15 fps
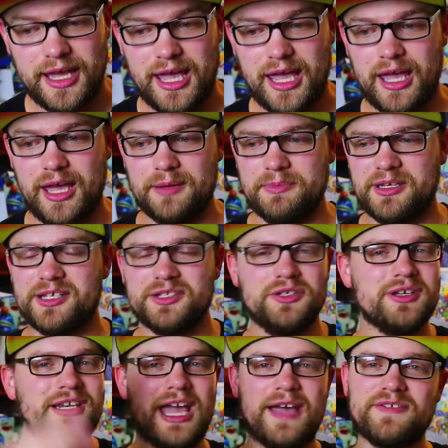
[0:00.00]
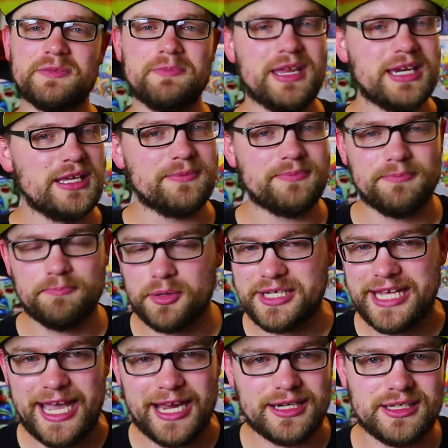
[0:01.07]
And because you can have as many
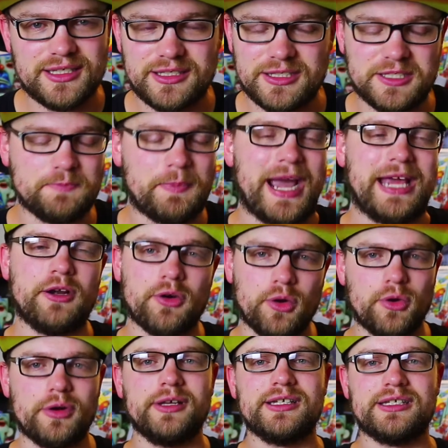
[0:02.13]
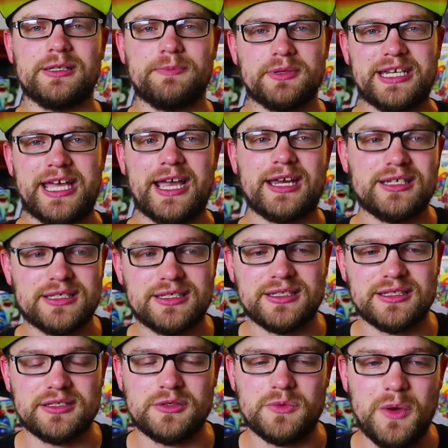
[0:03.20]
protagonists, spider-oriented protagonists
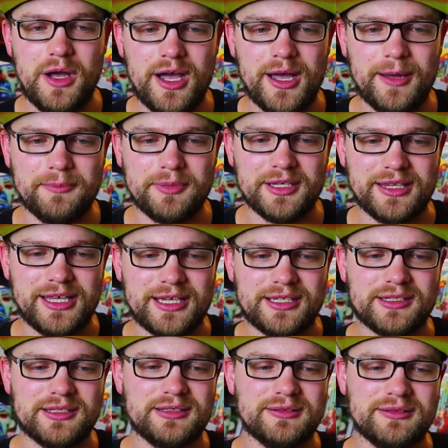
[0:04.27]
as you want, but that